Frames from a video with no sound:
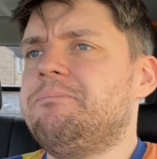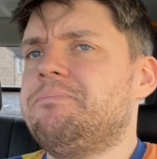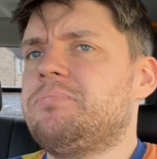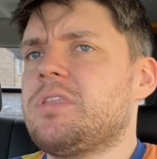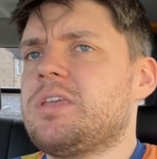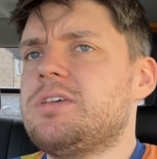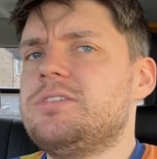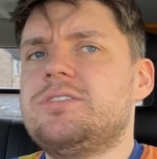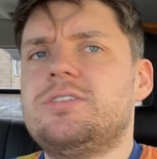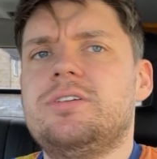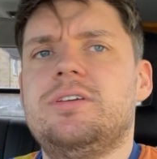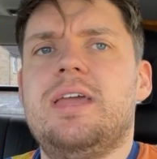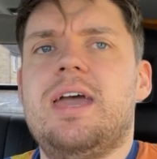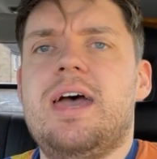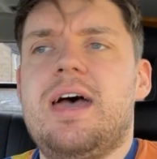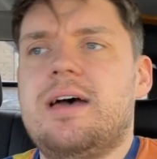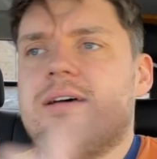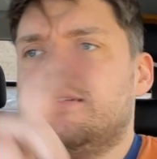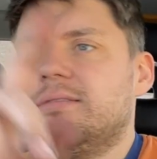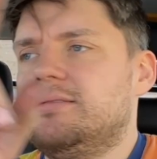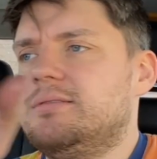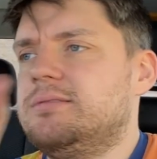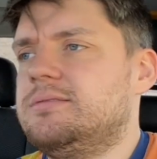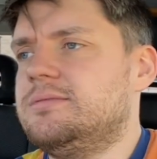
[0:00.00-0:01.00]
So
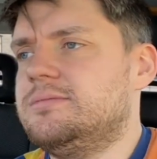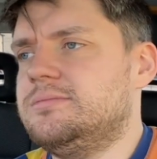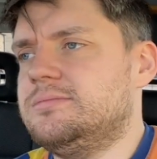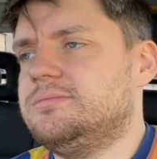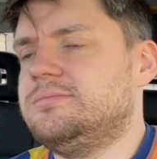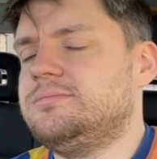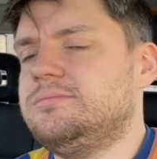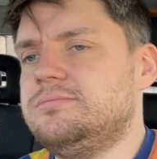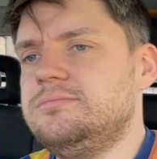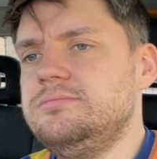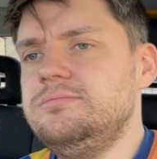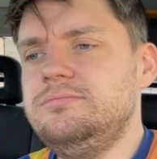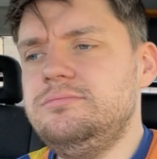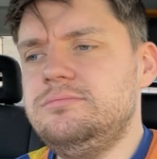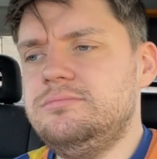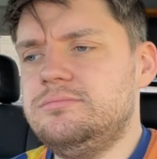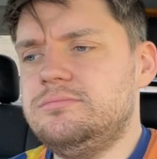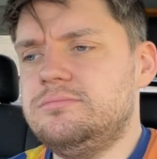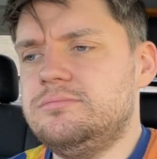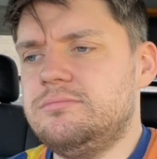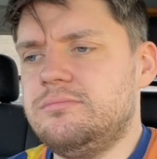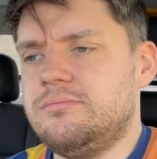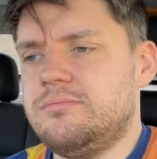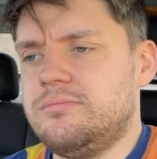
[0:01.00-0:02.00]
yeah,
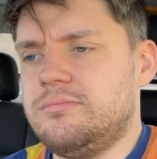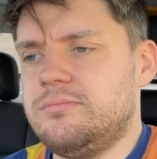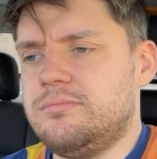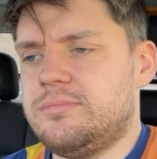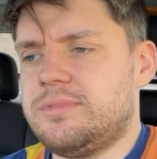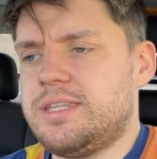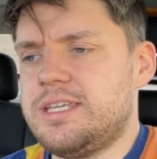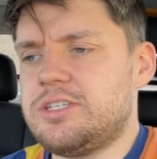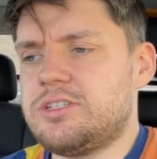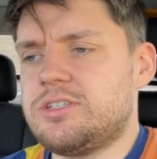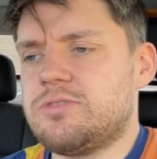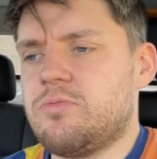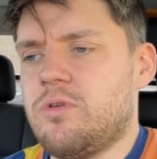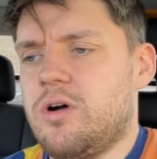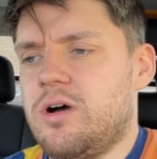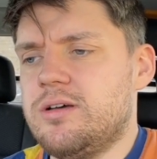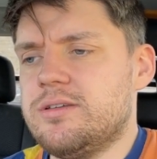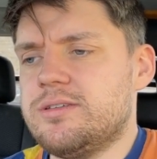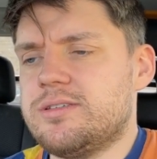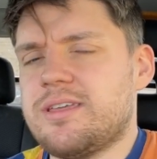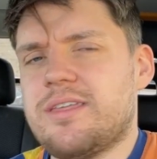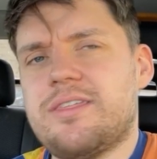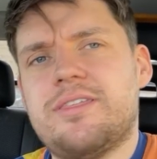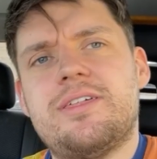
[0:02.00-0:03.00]
this
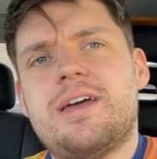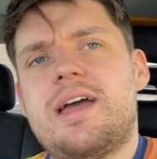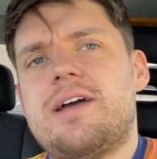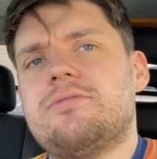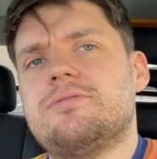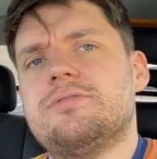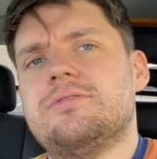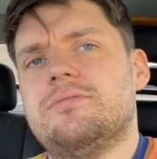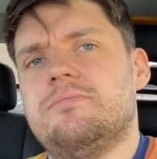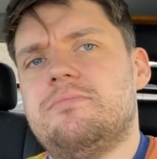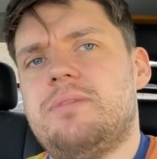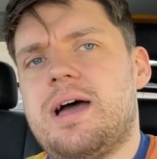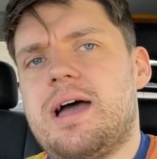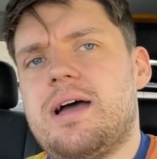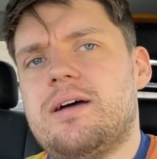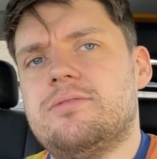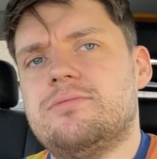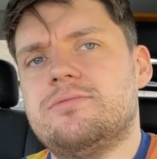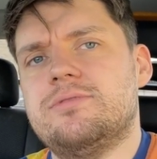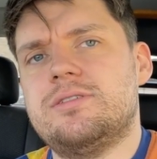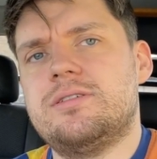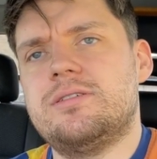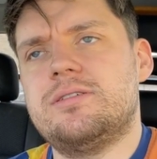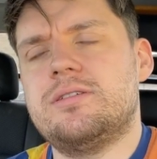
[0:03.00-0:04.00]
was
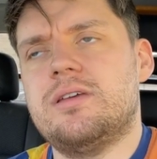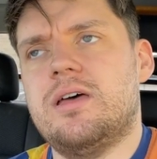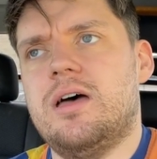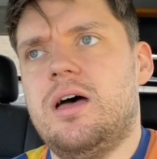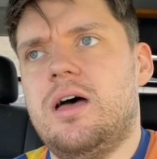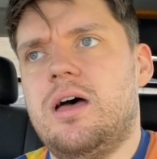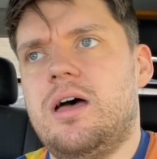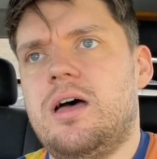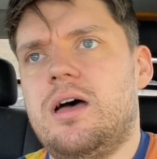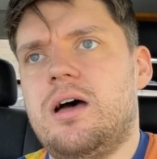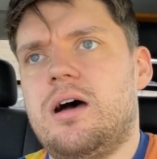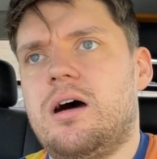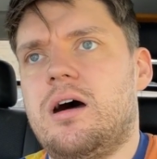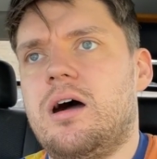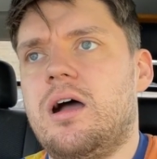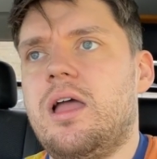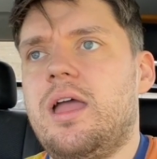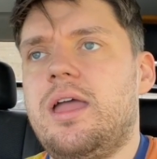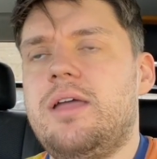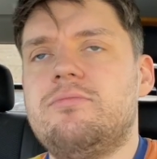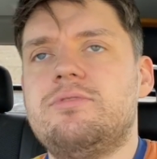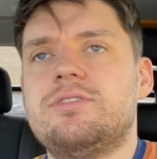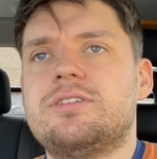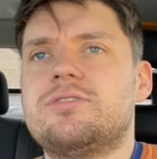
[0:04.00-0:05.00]
£1,000.
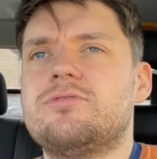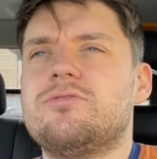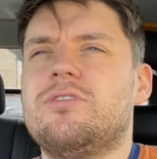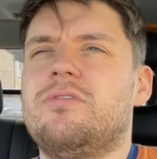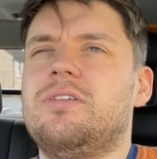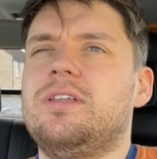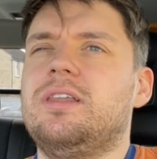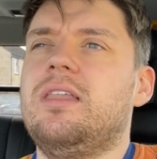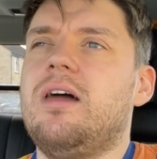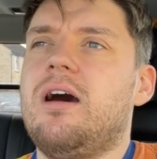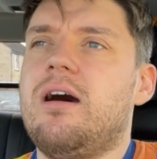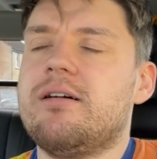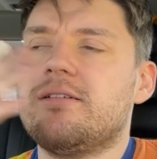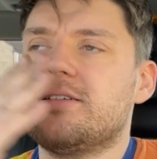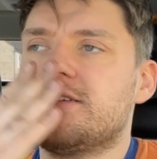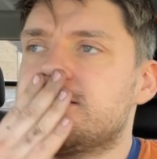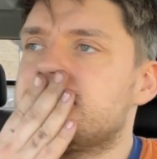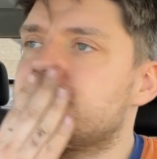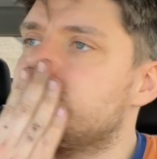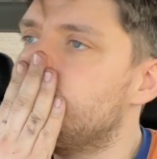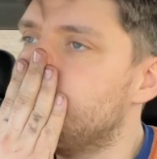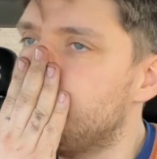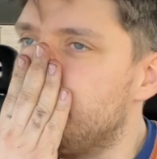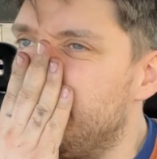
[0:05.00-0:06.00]
It was sort of a
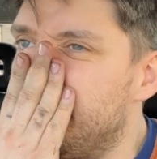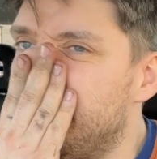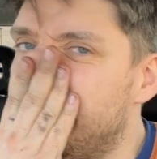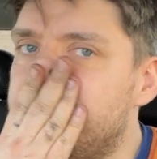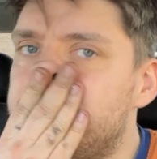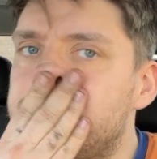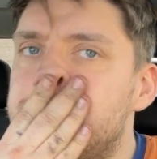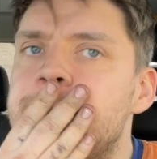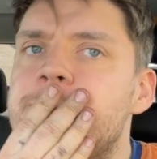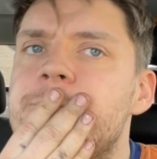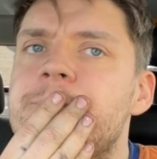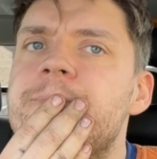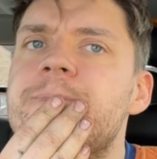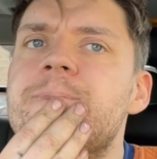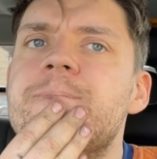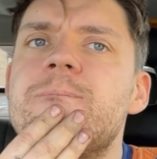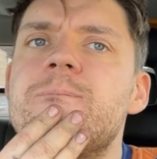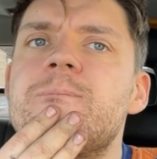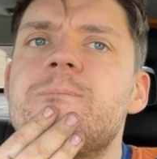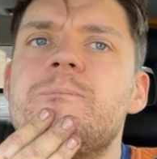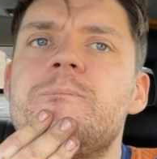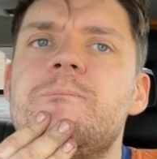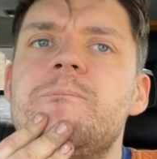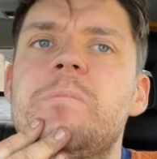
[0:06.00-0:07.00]
last minute
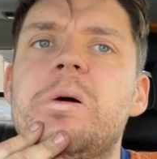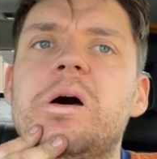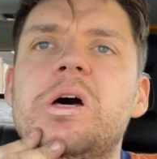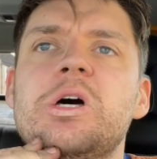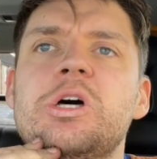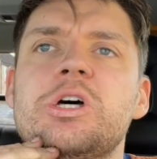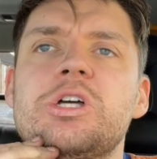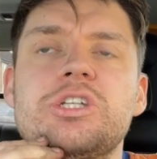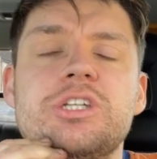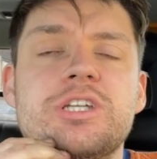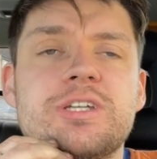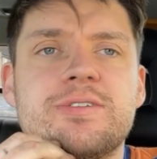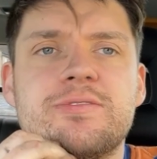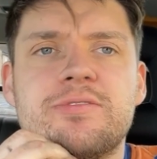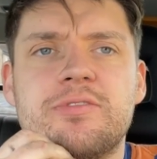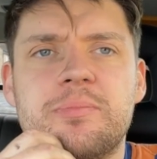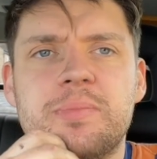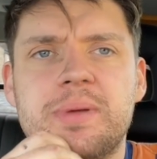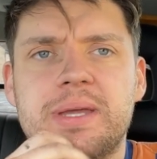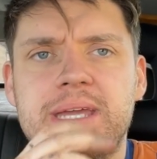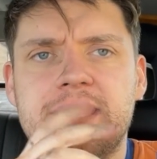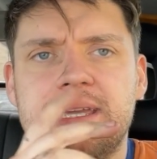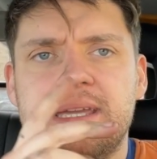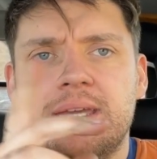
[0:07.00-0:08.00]
purchase for
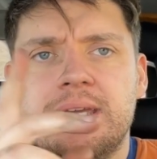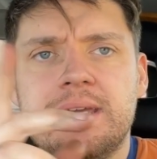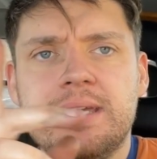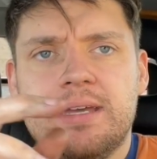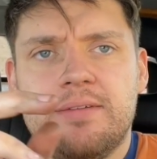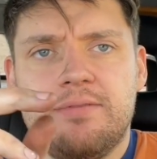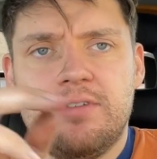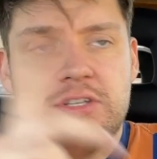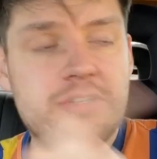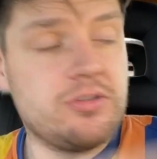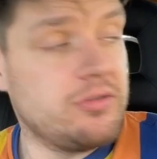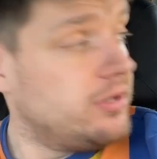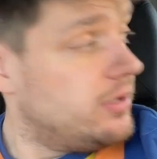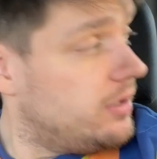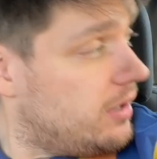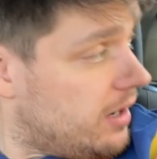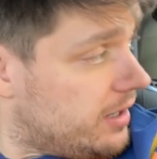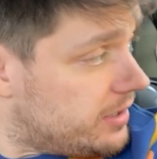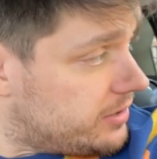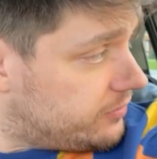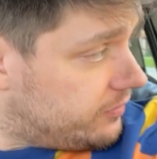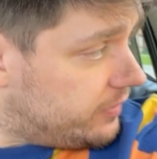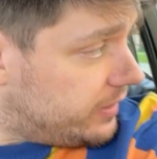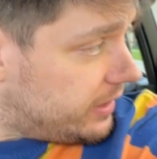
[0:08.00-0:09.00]
me. If you saw the
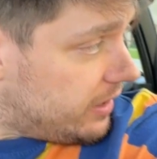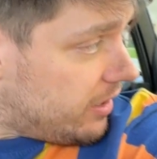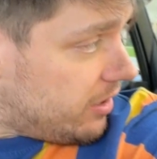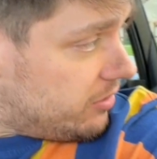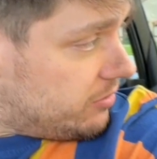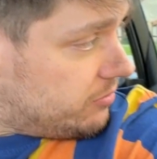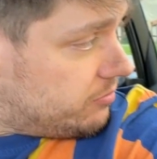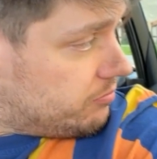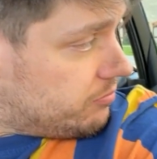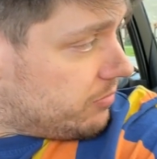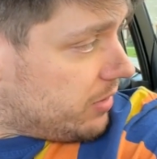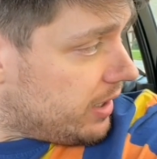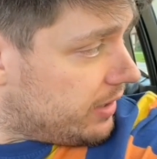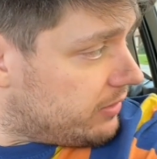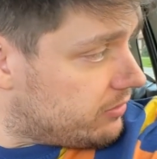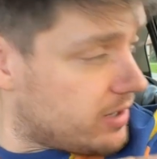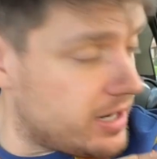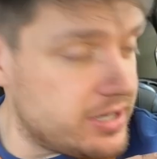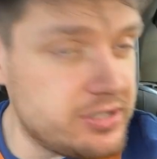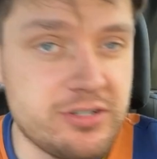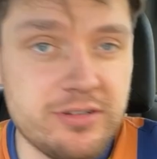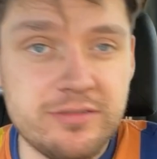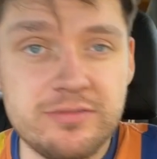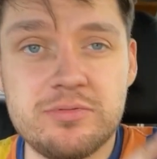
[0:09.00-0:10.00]
last video, my
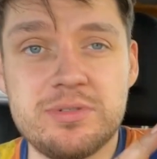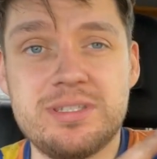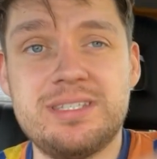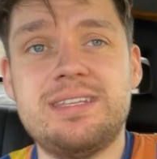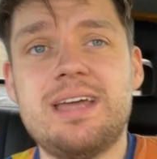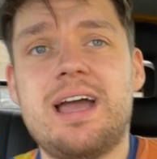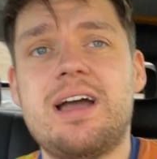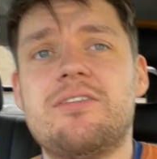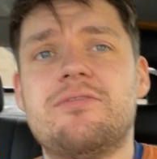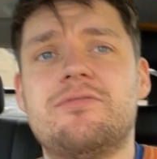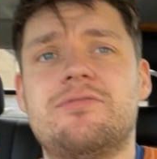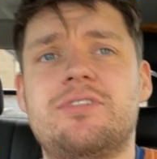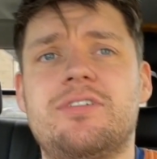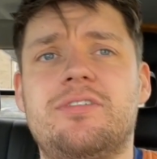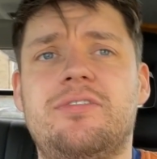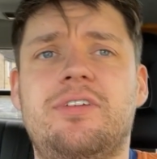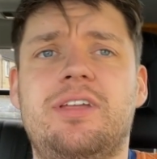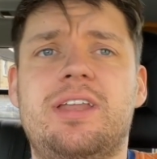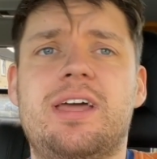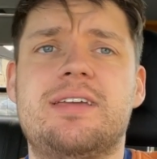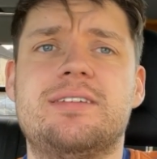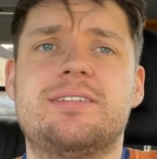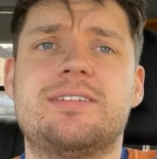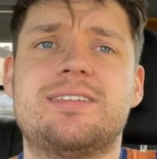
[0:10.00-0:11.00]
Range Rover was down for a
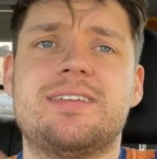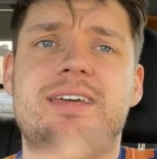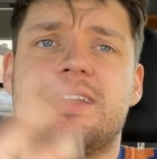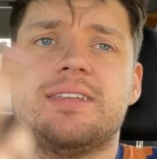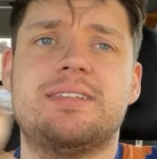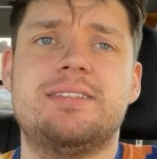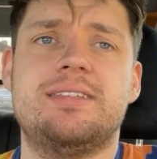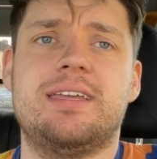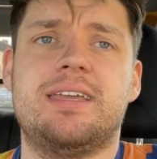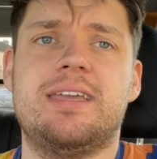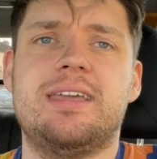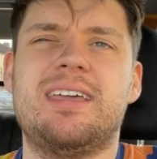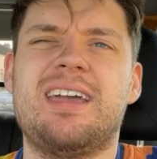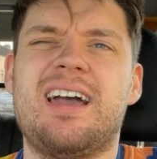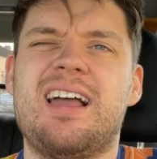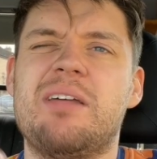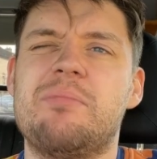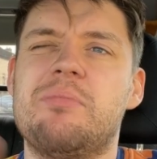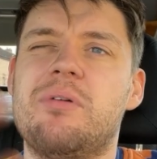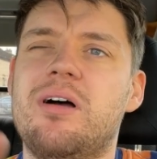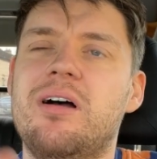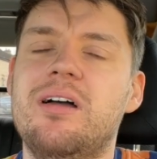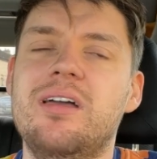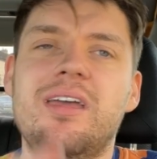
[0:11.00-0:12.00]
few days because it had a sticky
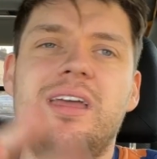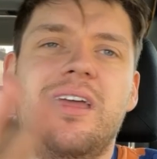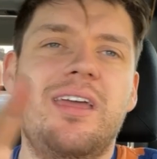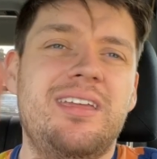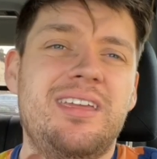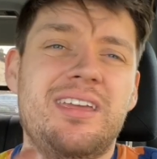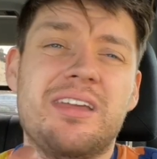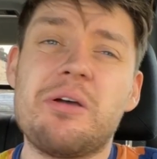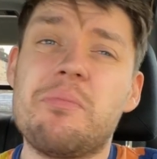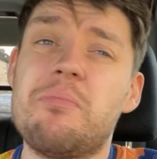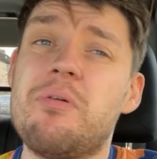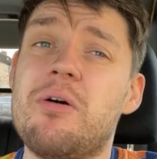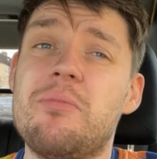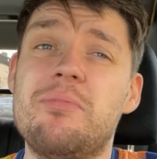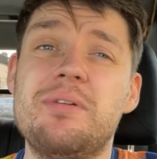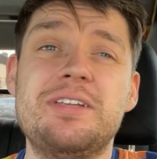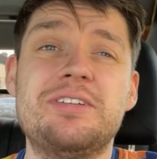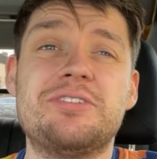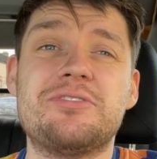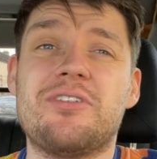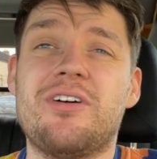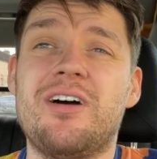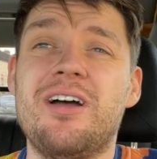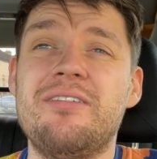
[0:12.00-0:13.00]
caliper. You could probably
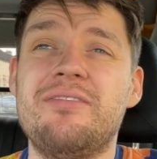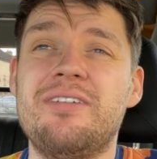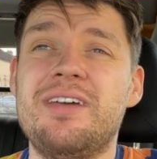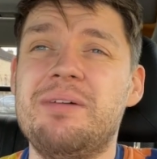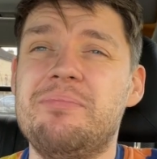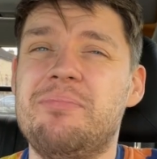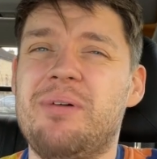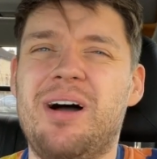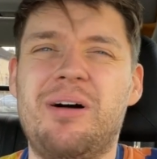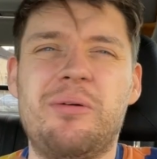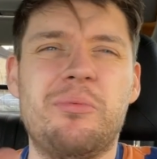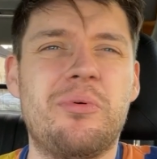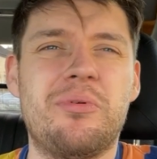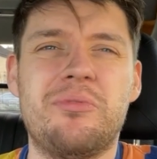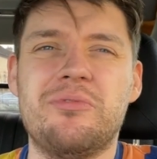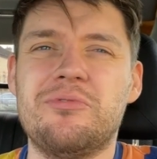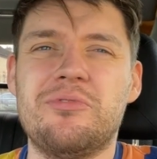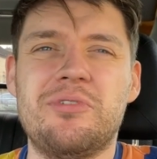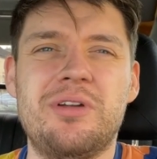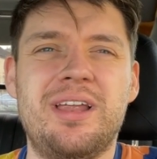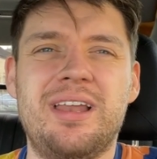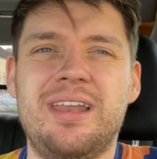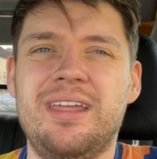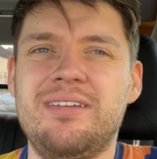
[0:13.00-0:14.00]
drive it, but I wouldn't
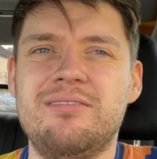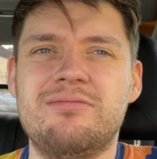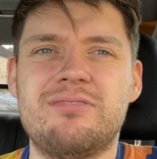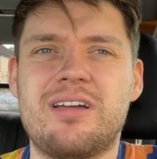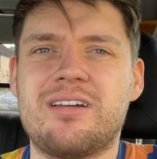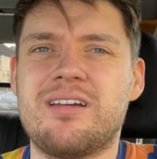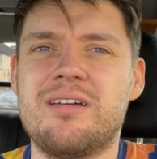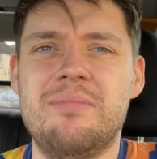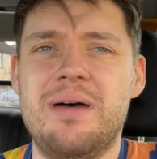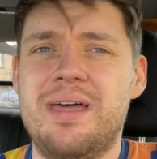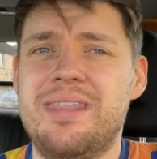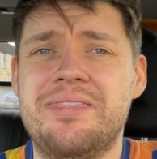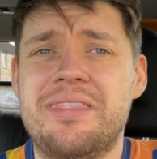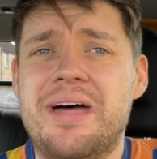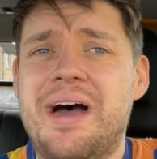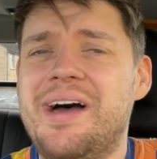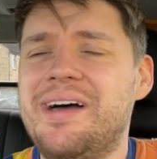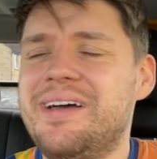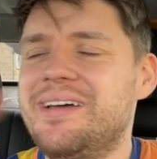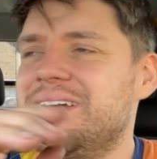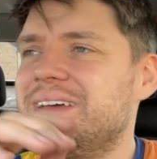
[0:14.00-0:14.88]
really recommend that.